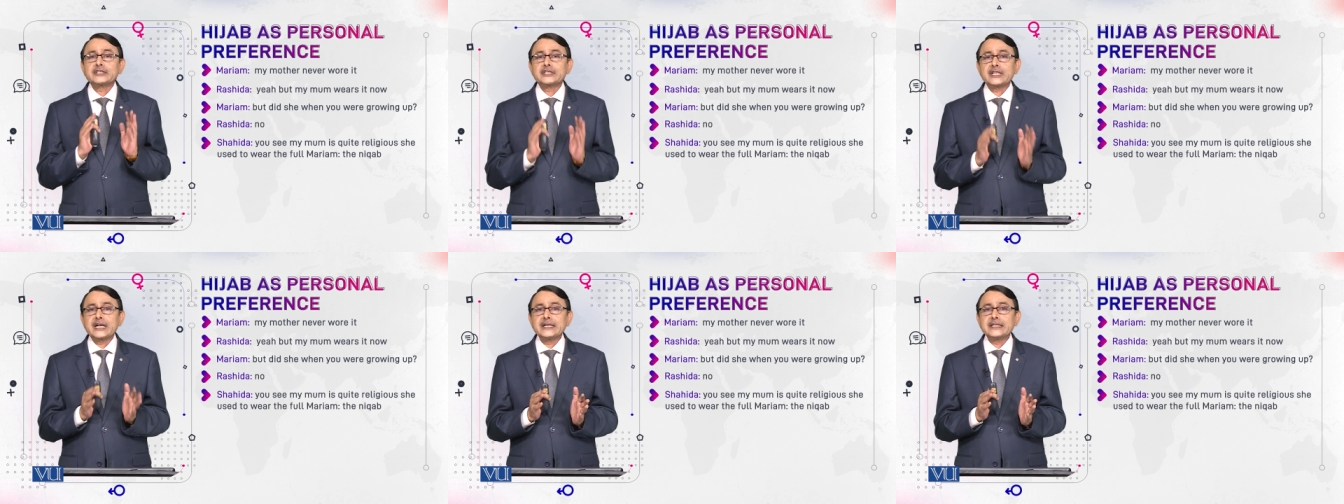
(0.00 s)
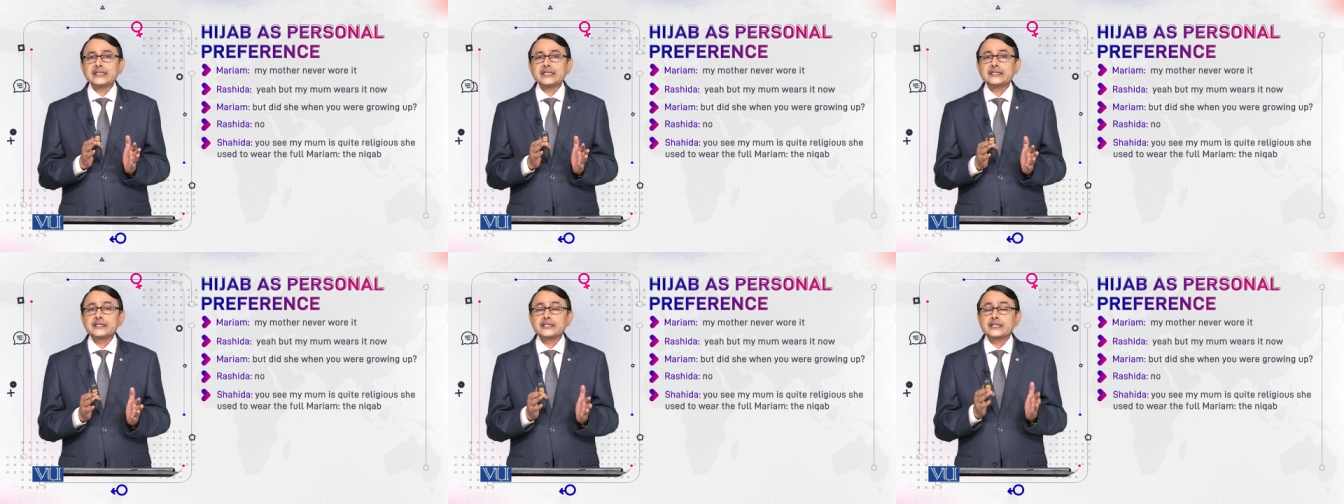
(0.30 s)

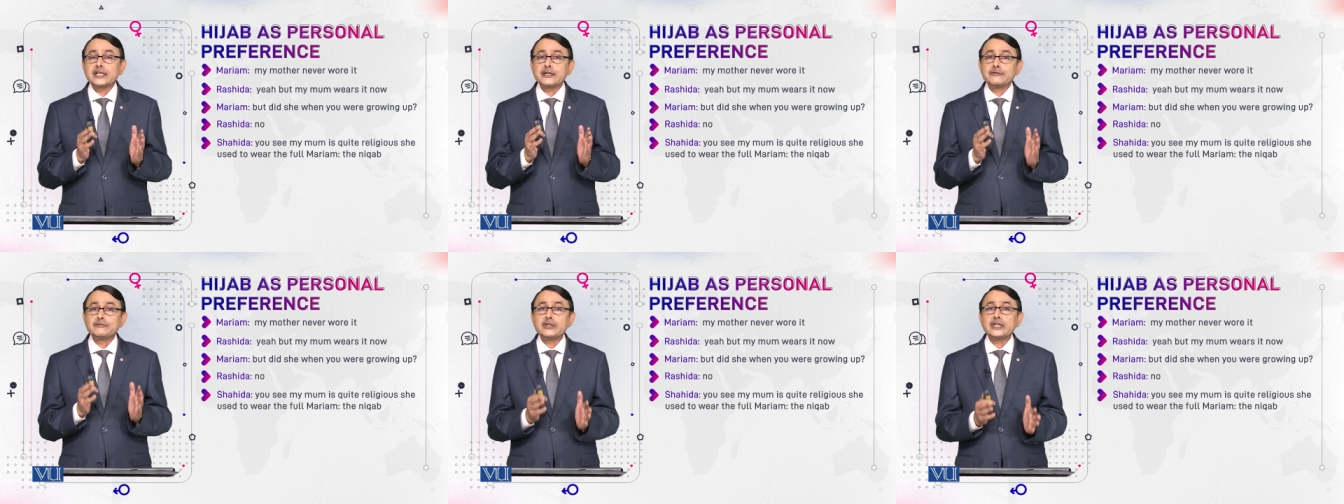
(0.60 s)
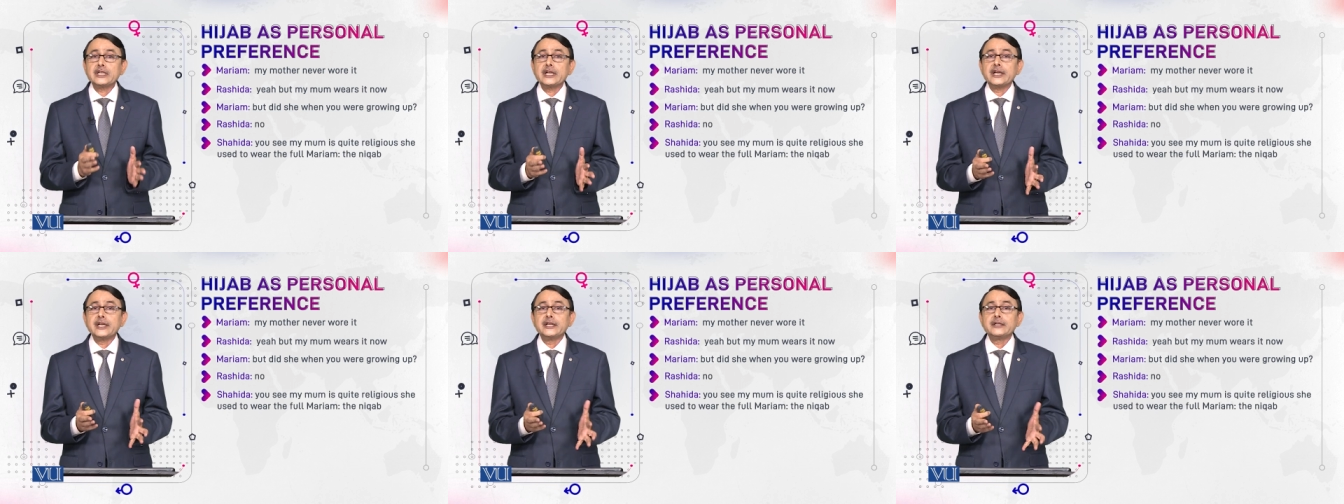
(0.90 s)
writings
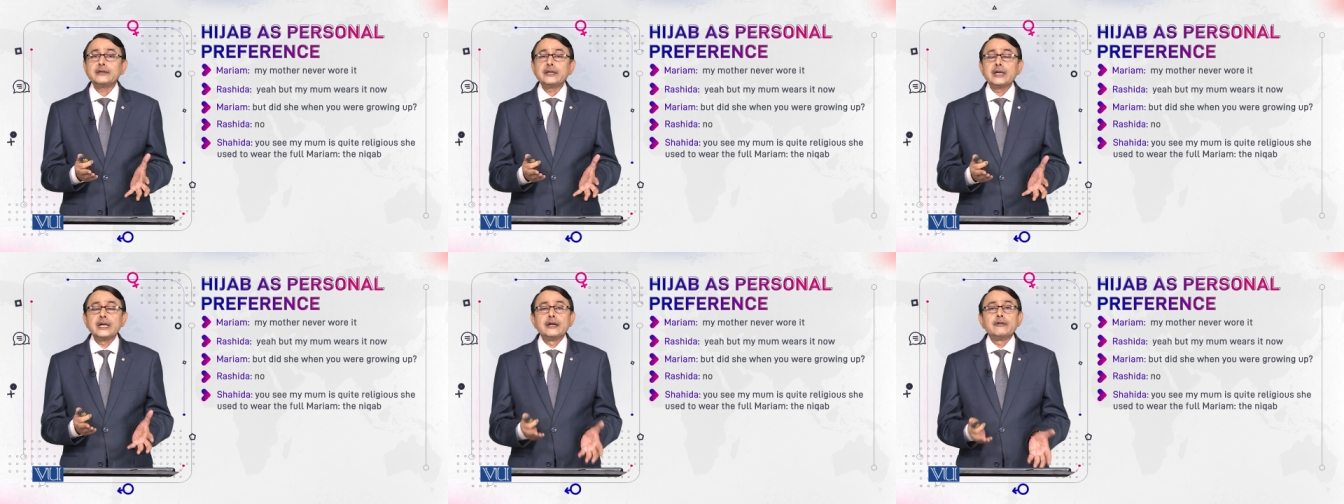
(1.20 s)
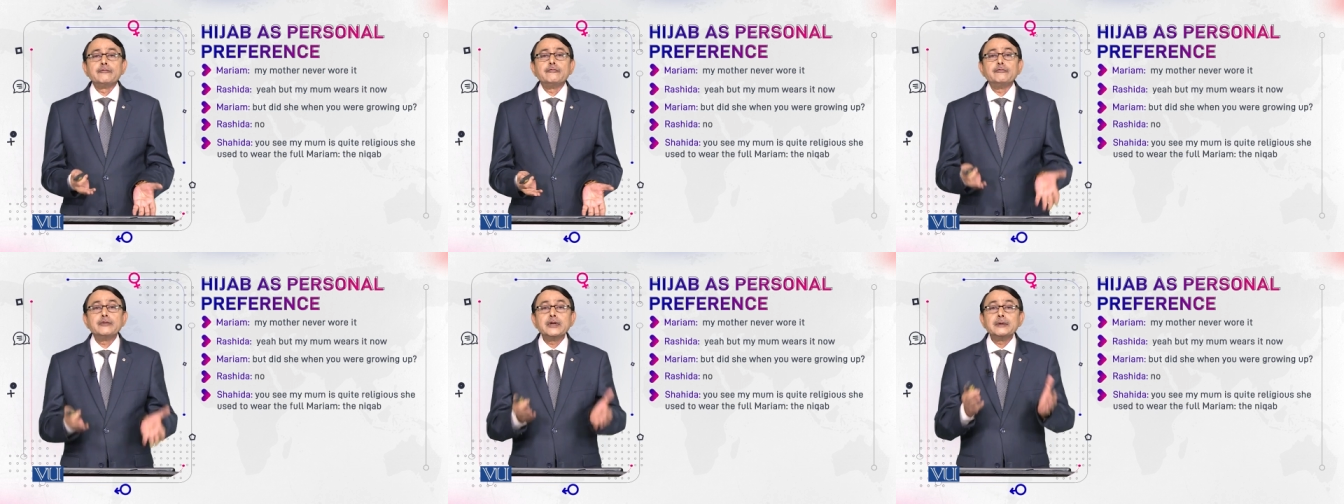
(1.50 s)
given in
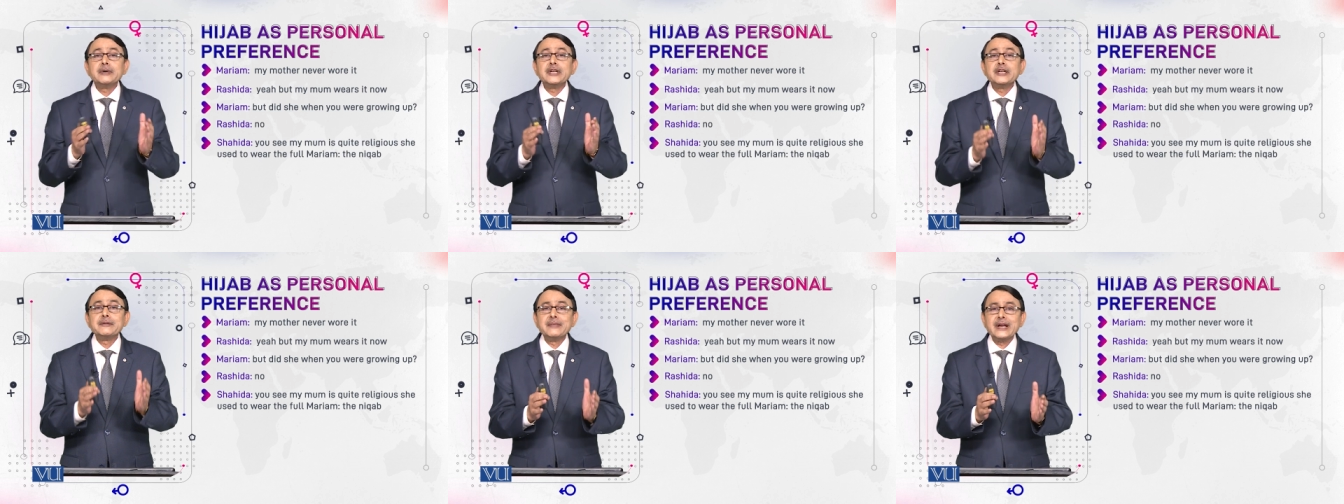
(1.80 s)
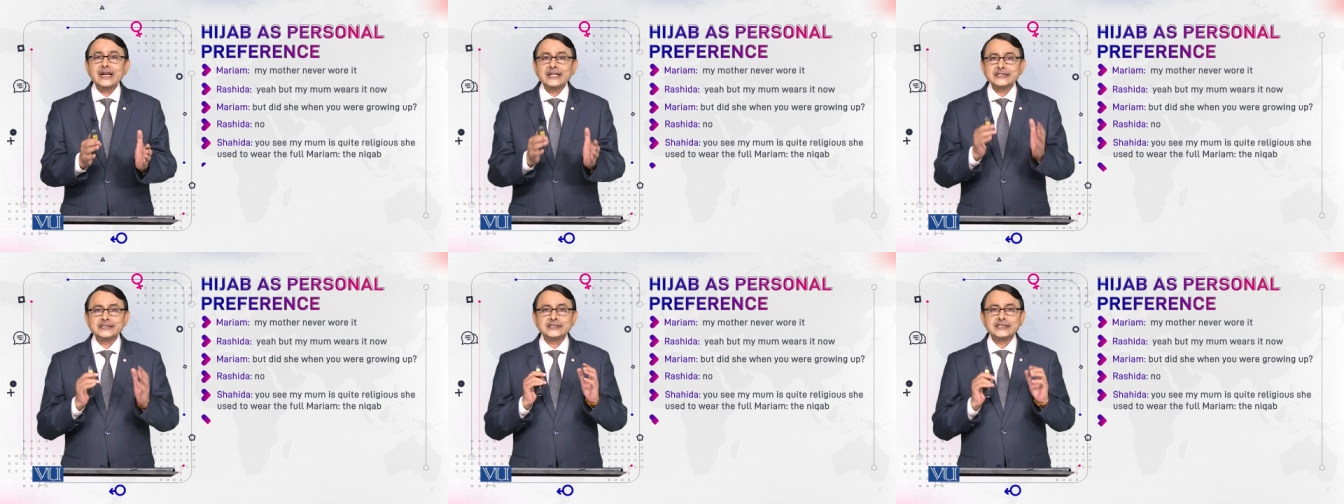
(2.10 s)
women
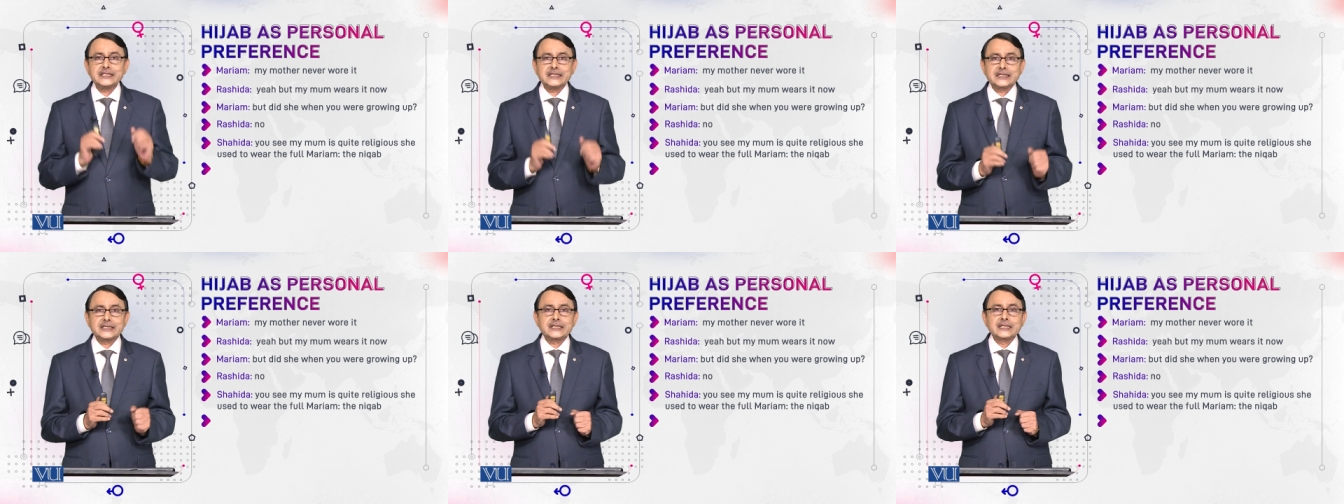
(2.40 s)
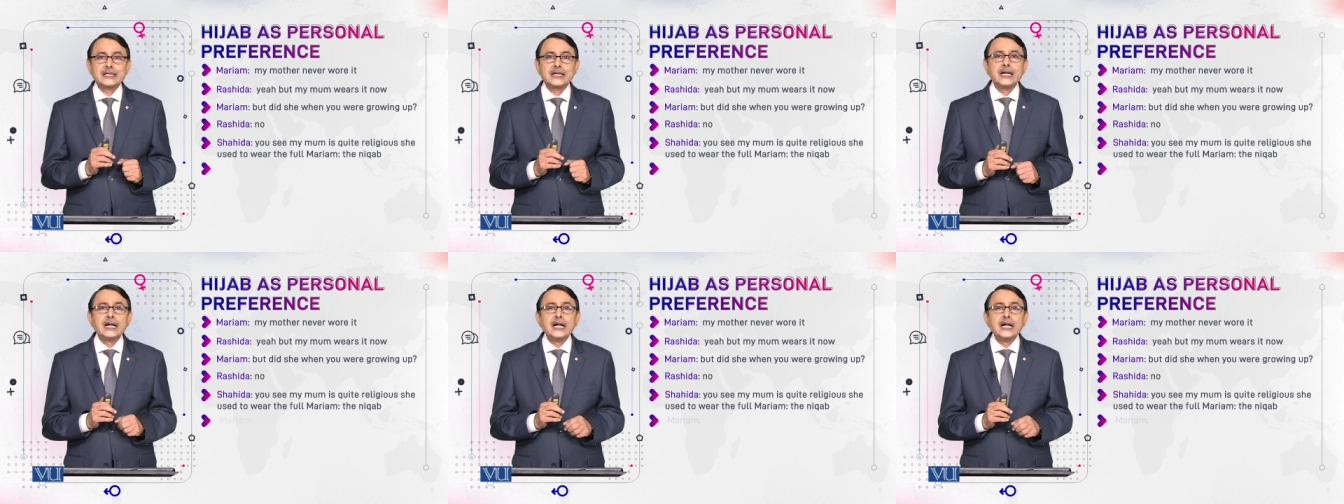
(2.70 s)
magazines.